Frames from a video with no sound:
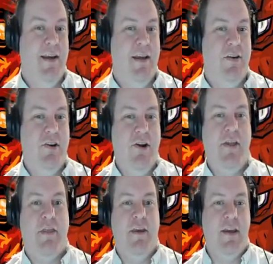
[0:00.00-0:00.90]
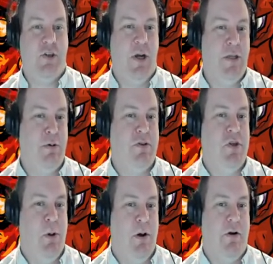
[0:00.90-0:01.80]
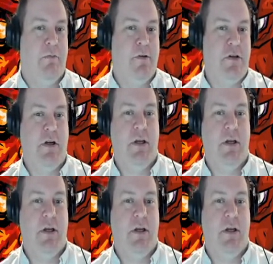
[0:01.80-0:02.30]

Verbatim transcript: Do you know that they can transport 200 infantry?